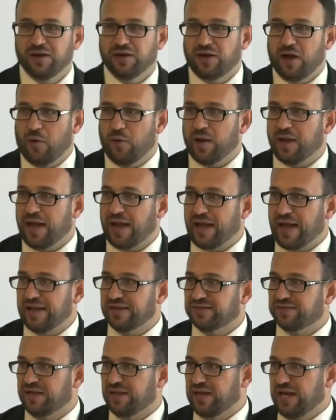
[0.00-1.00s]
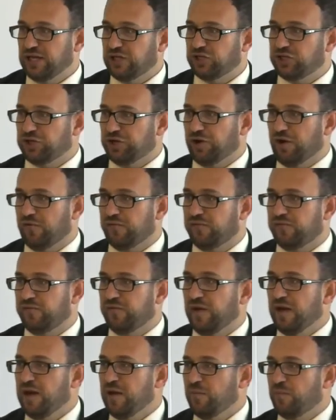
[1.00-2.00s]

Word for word: going against the nature of